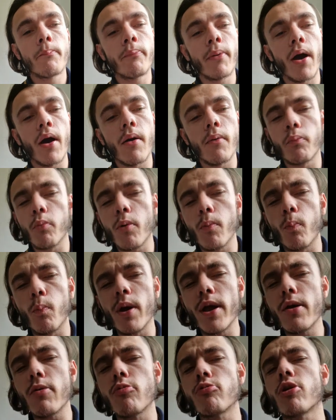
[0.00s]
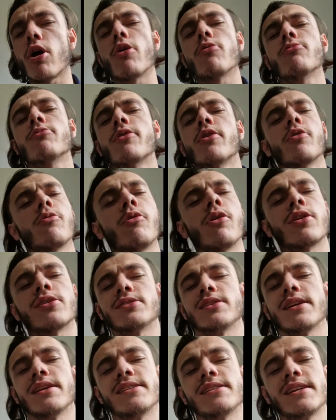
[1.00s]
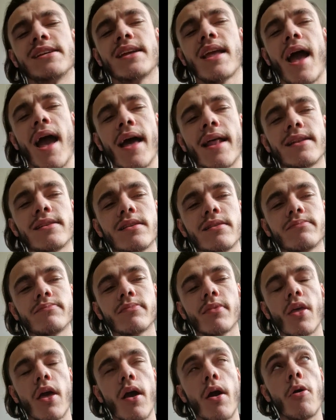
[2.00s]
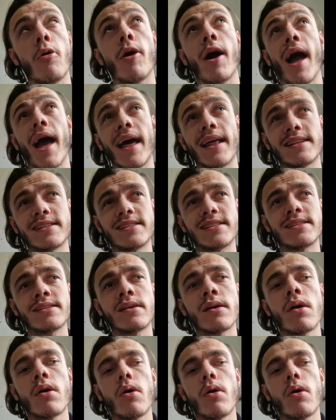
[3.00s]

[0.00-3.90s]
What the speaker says: But we all know the qualities he had or has